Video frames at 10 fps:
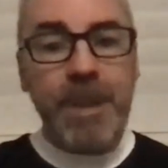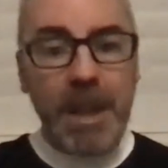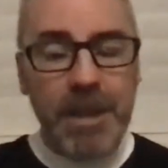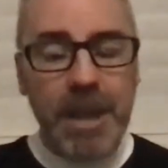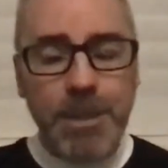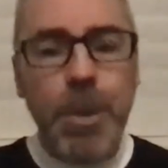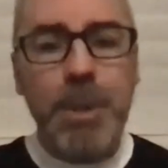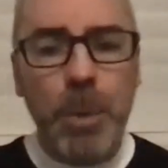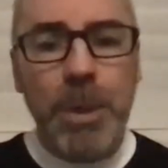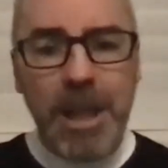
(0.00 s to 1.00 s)
That's
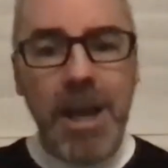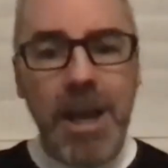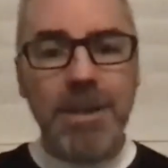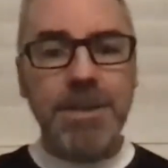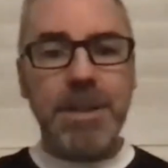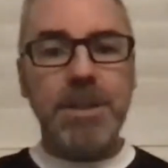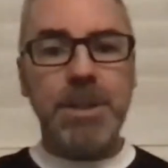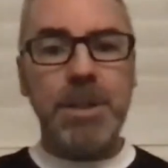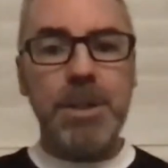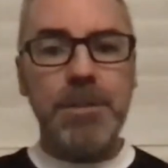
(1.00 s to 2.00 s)
probably one of the hardest
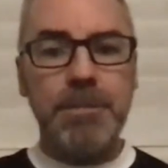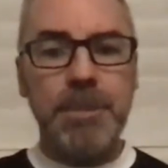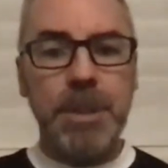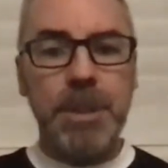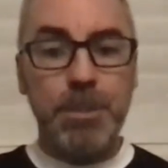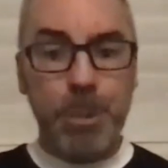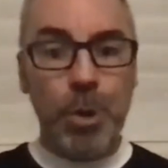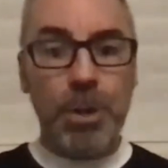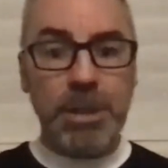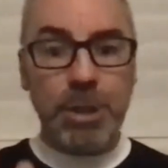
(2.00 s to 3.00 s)
things to do.
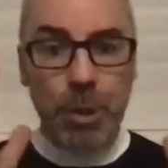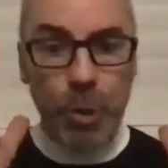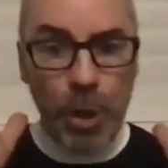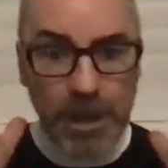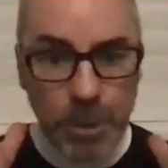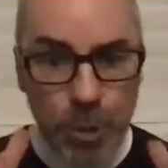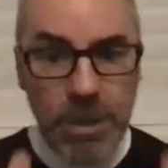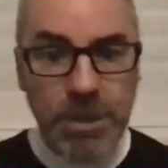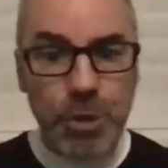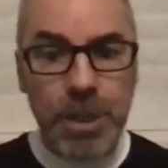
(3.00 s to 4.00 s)
Purely just go on and do
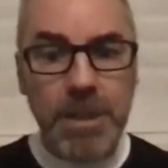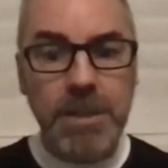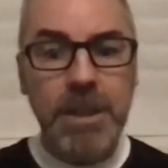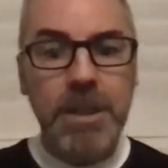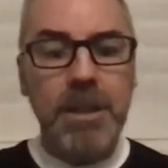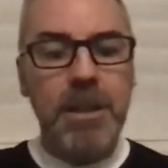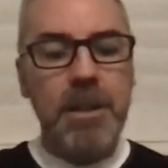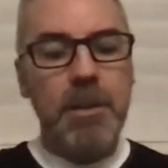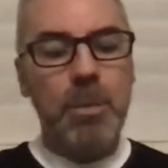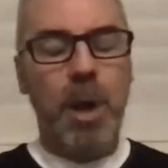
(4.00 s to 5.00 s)
this training.
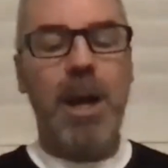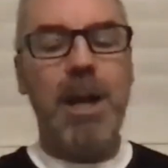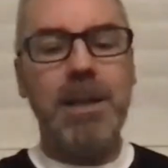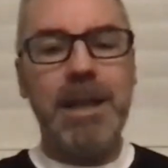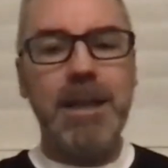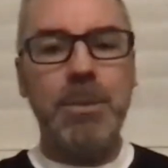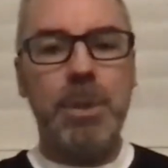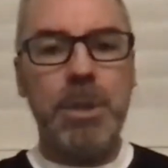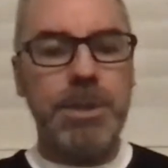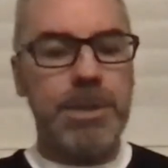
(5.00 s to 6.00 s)
What I learned
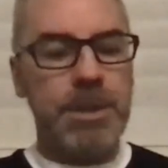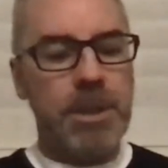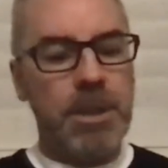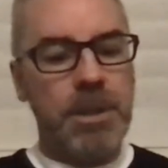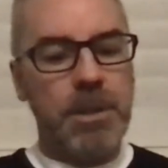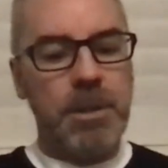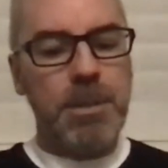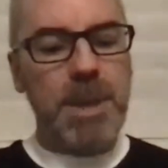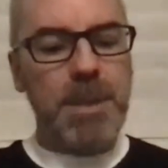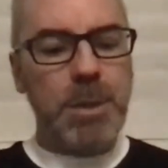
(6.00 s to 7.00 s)
was
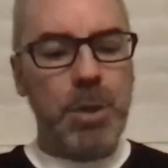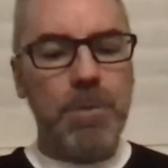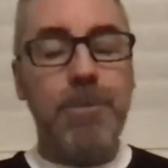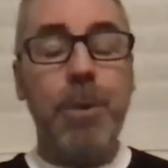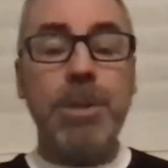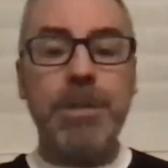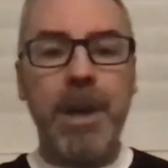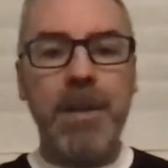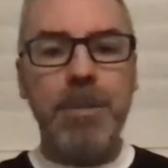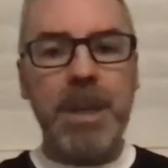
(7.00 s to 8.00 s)
you maybe do
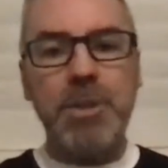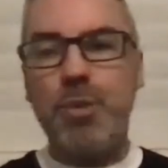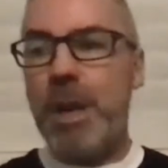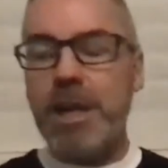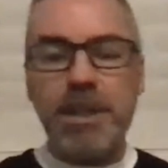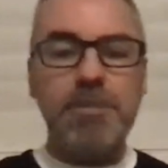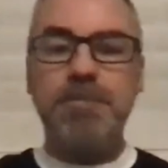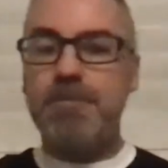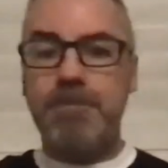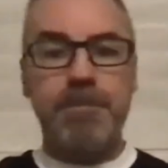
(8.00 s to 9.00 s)
45 minutes
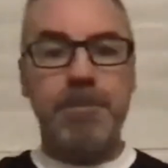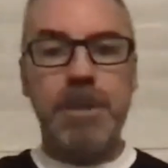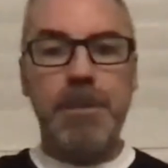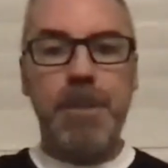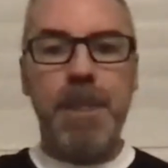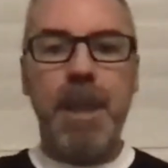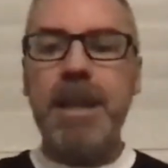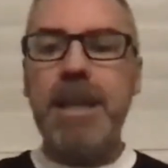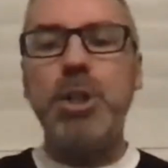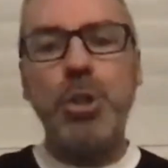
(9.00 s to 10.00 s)
riding, and
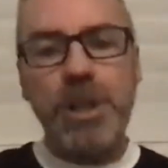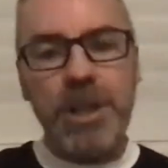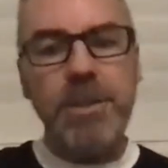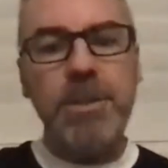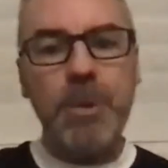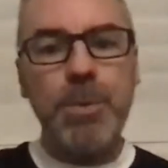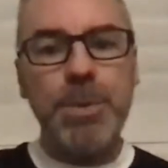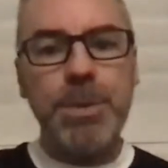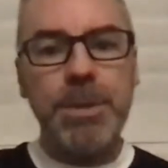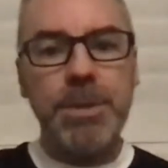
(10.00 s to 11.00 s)
then you do your
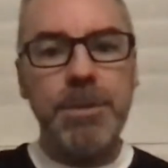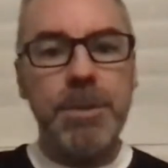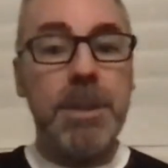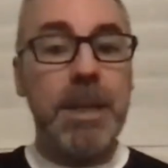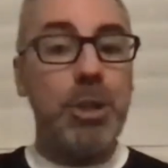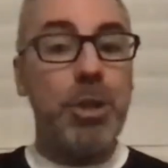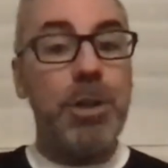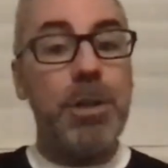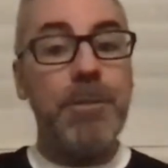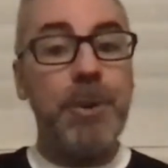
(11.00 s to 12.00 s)
intervals. And then you do
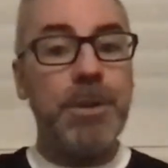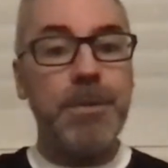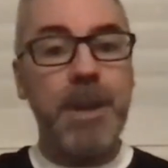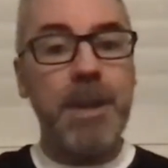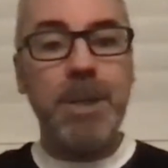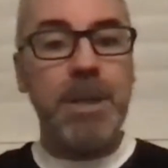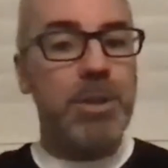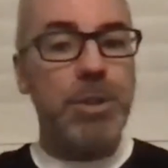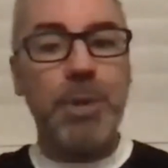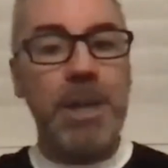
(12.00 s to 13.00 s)
another 45
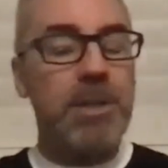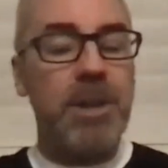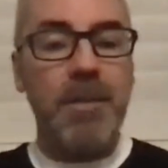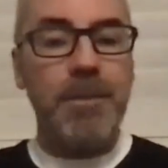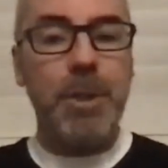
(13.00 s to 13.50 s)
minutes just riding, or half an